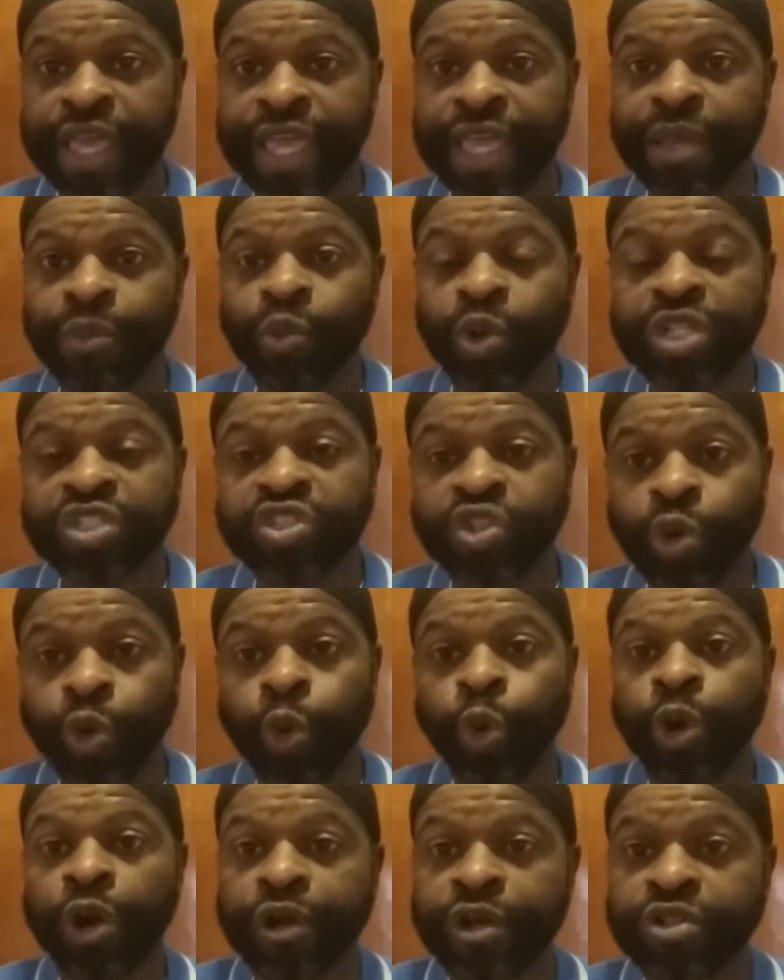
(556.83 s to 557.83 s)
And once the
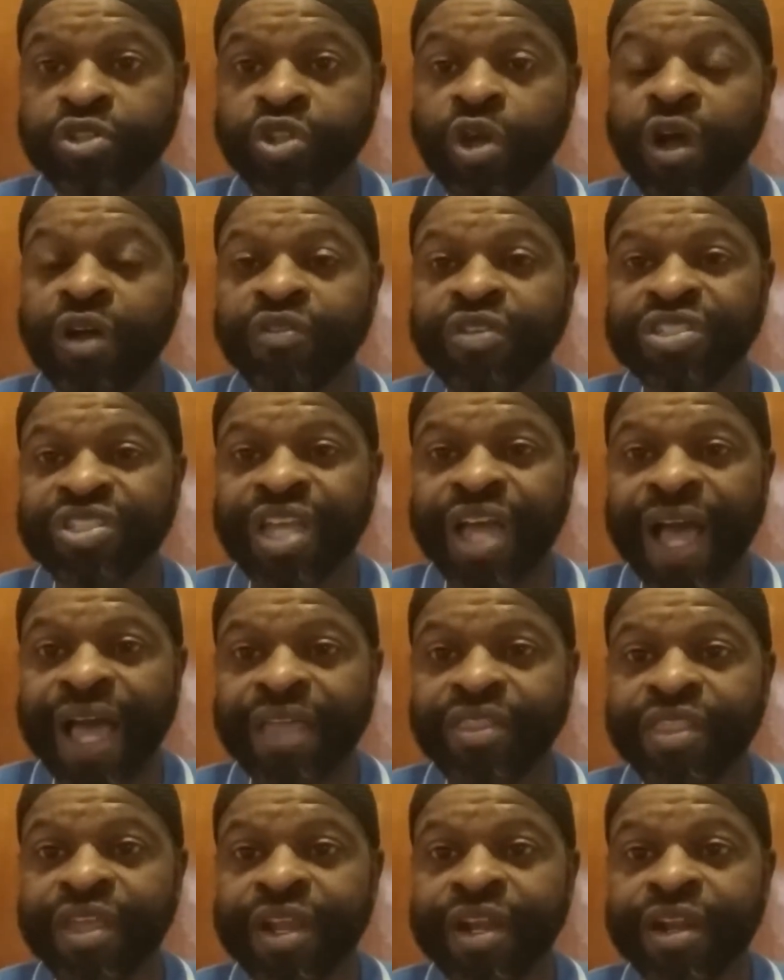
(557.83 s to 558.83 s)
coroner's office
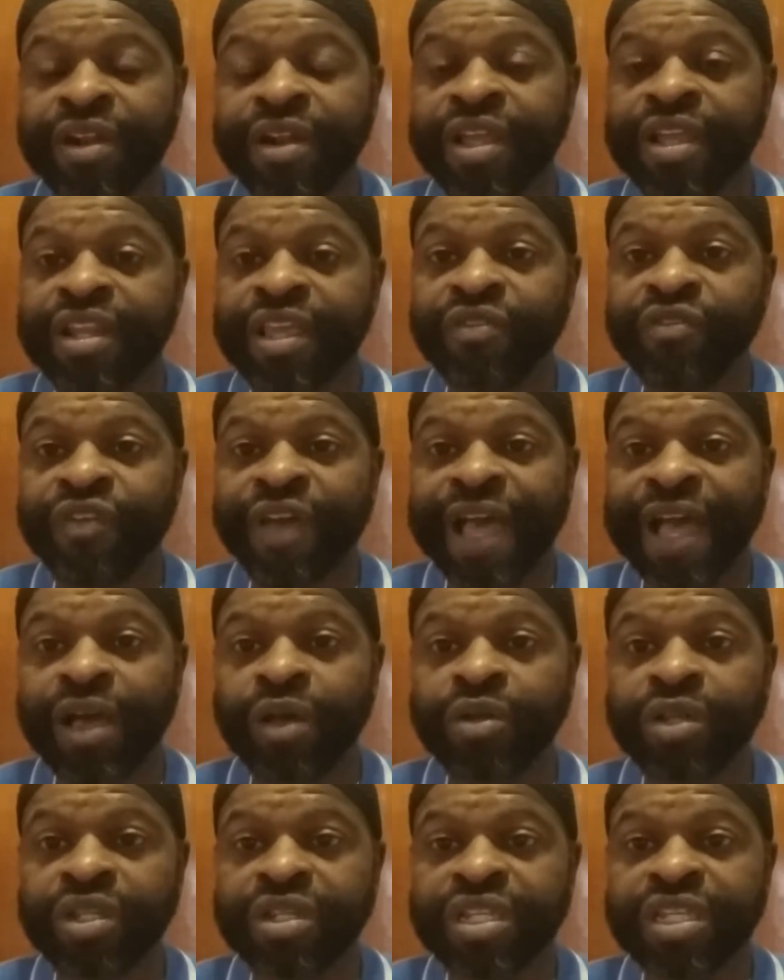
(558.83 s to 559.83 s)
got there, they
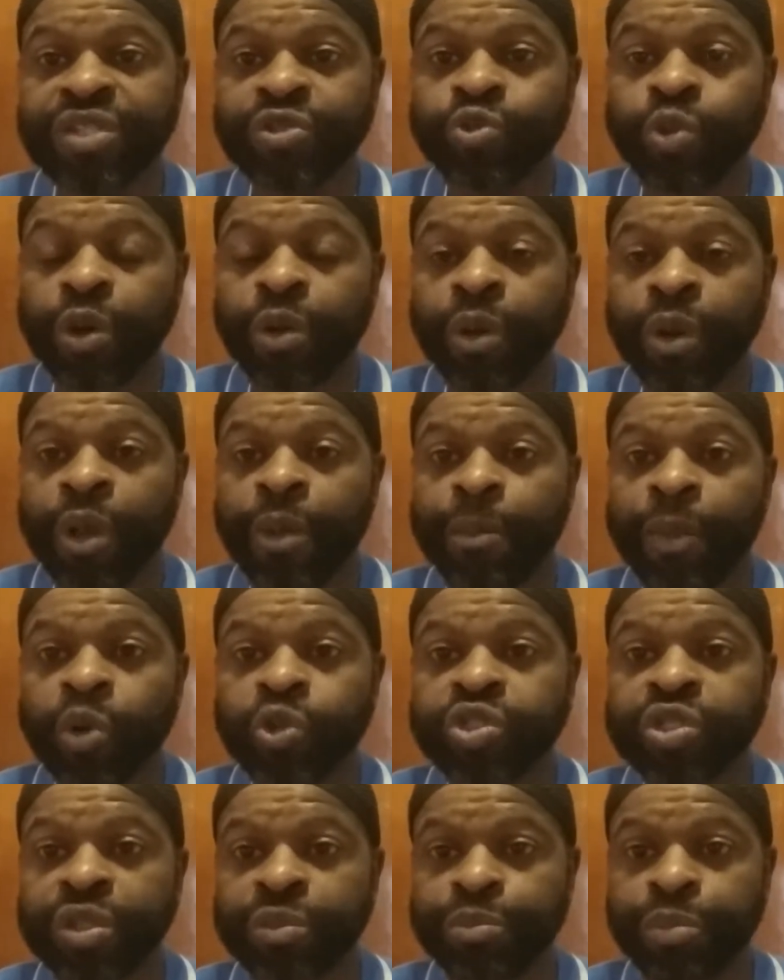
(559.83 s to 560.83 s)
found that these were
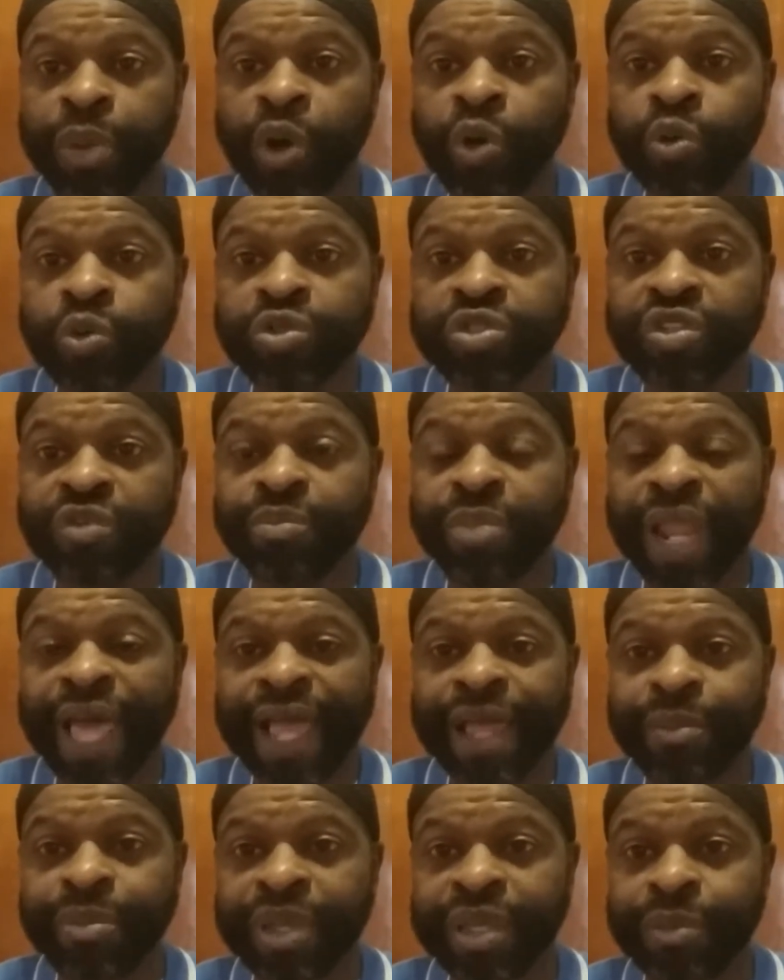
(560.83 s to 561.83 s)
mostly bones of
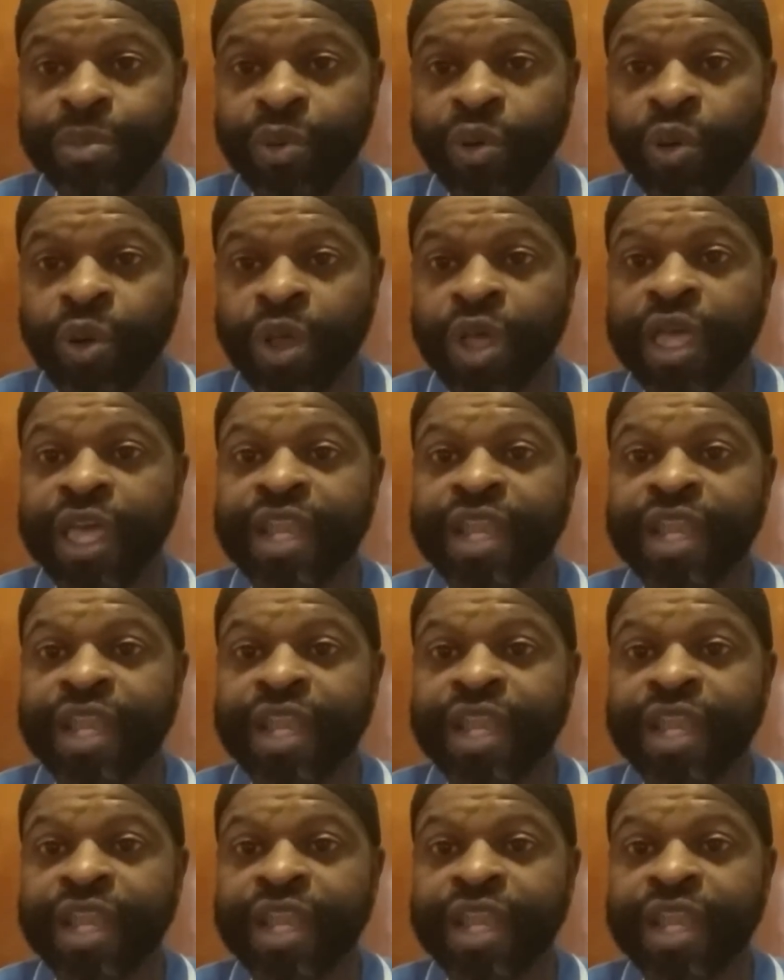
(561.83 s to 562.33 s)
black people.